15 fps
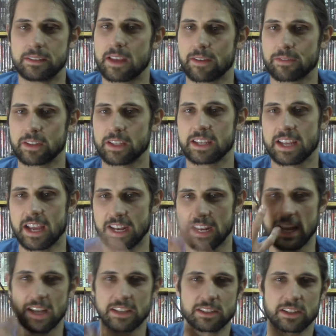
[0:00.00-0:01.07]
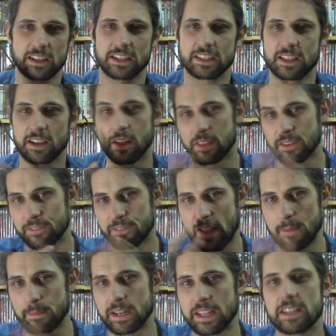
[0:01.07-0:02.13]
definitely kind of has like the, the
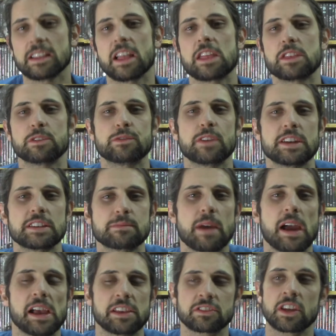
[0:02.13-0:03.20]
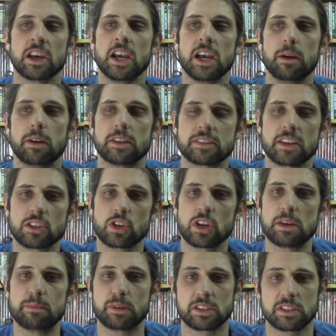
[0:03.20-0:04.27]
feminine face mask. essentially,
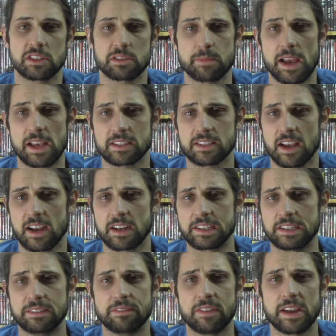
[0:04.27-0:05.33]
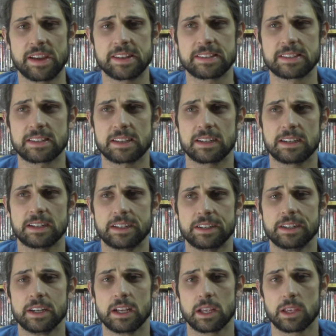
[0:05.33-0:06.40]
he puts this mask on and invades, uh,
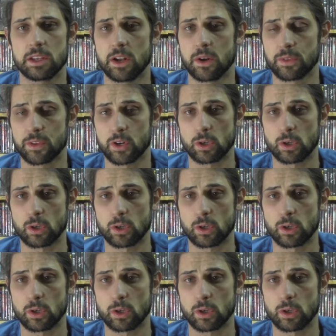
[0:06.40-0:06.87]
you know, the